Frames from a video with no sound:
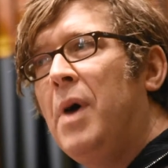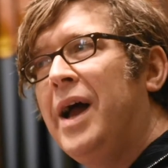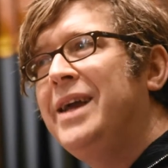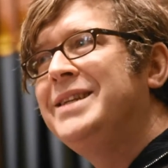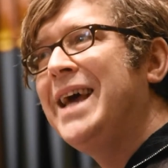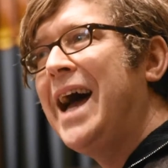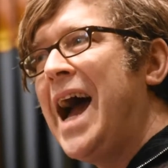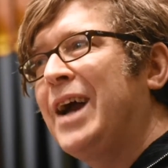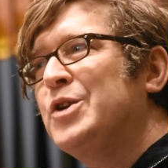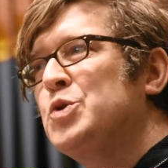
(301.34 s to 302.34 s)
might
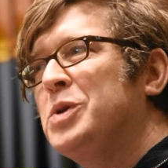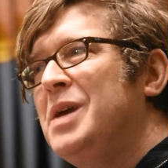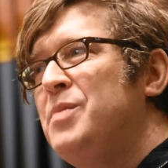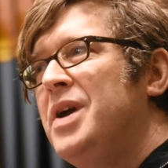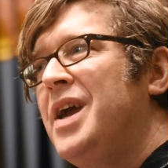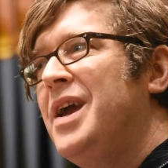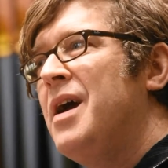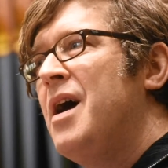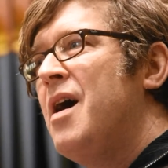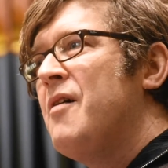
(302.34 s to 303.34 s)
actually
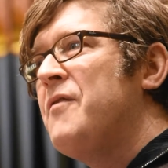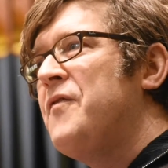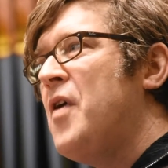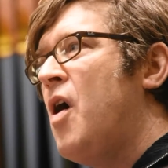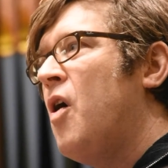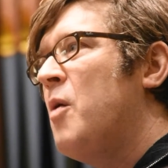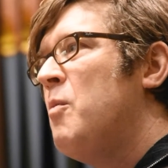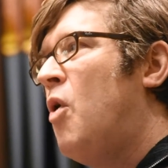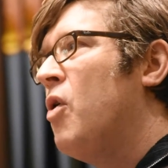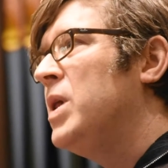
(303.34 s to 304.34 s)
be far
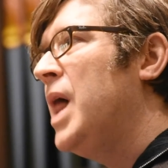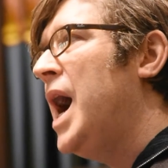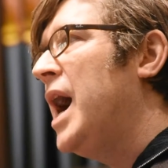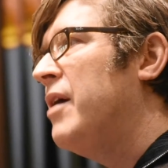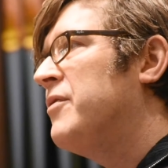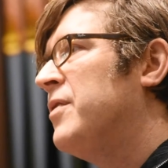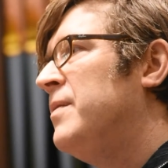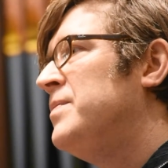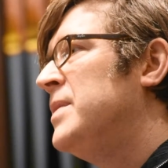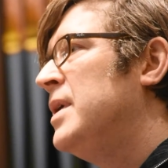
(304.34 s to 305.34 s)
more alive,
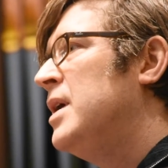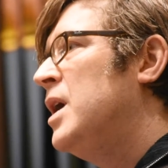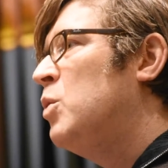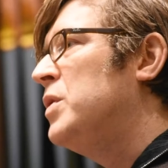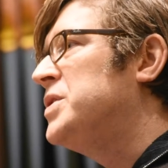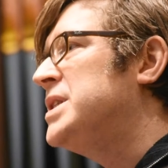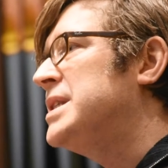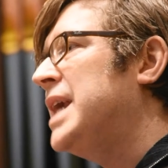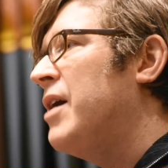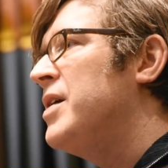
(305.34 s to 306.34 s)
with
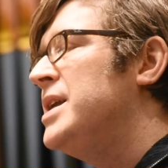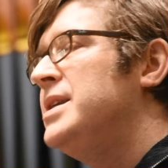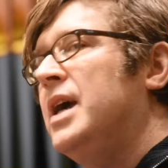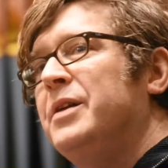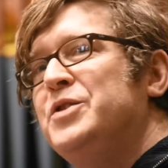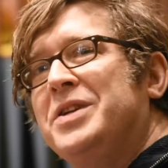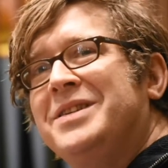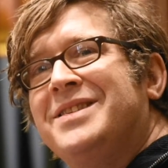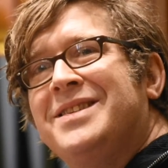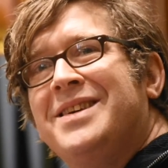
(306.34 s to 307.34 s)
scary
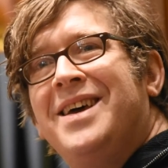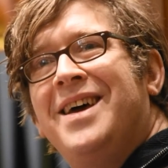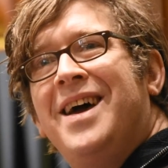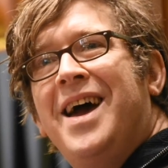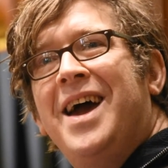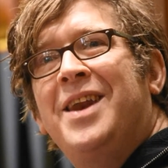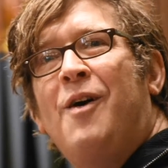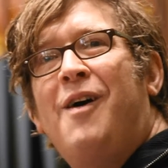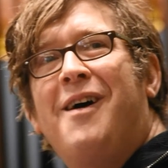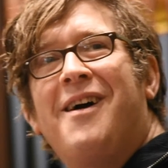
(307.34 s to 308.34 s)
intelligence and
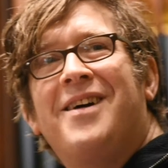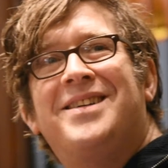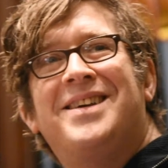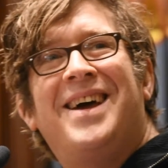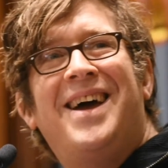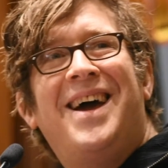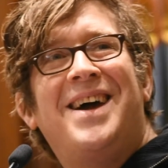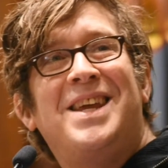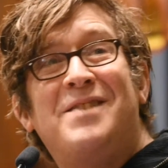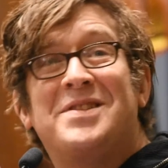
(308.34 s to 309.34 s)
heart,
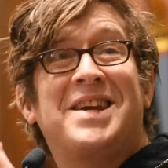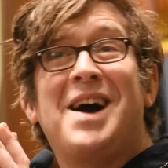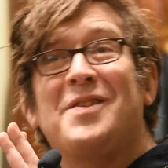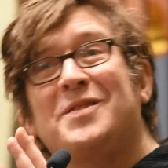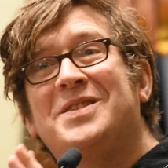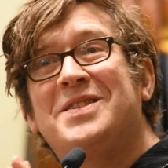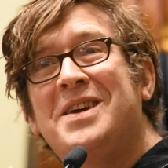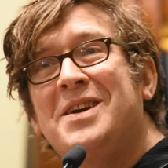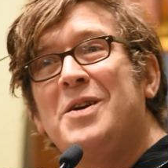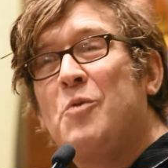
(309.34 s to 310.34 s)
and even gallows
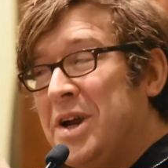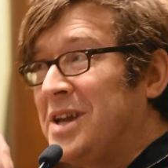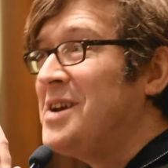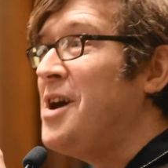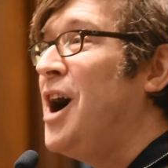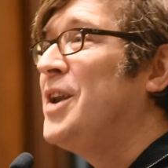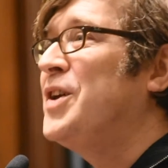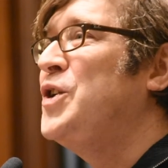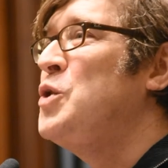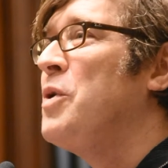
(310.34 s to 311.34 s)
wink and a
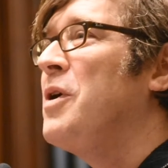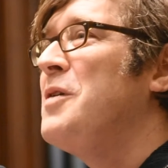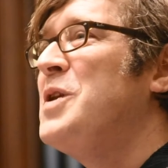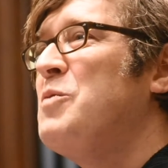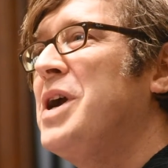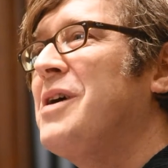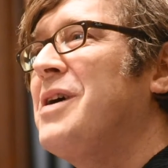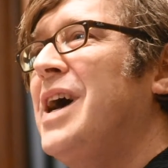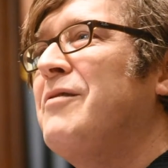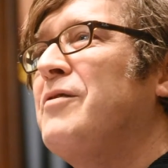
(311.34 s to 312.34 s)
nod humor than we
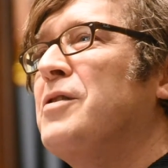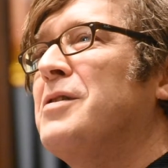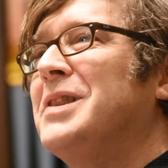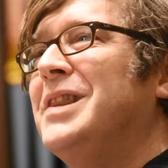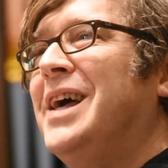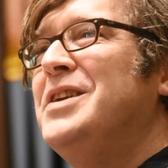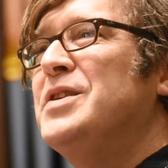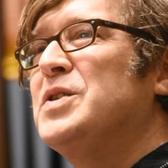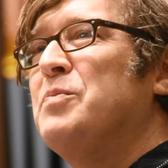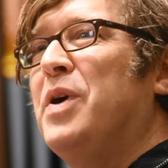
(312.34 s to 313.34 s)
are ever led
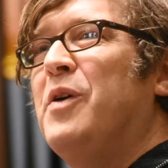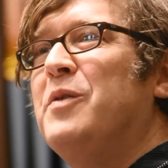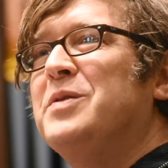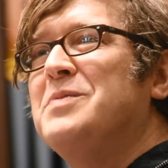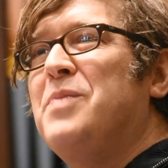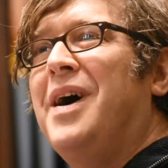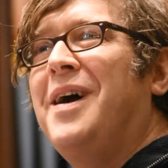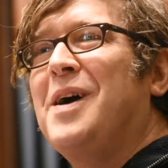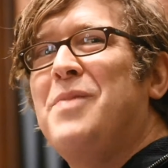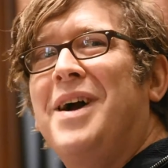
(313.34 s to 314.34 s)
to suppose by
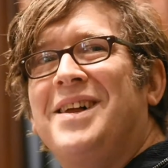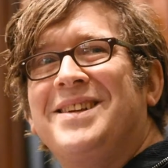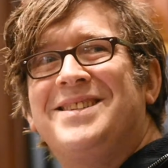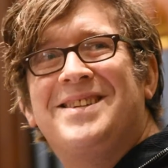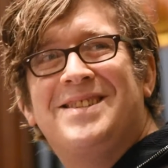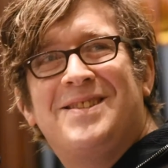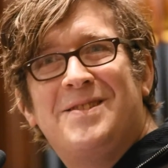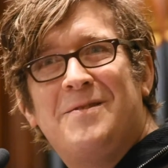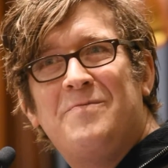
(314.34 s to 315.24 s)
our biologists.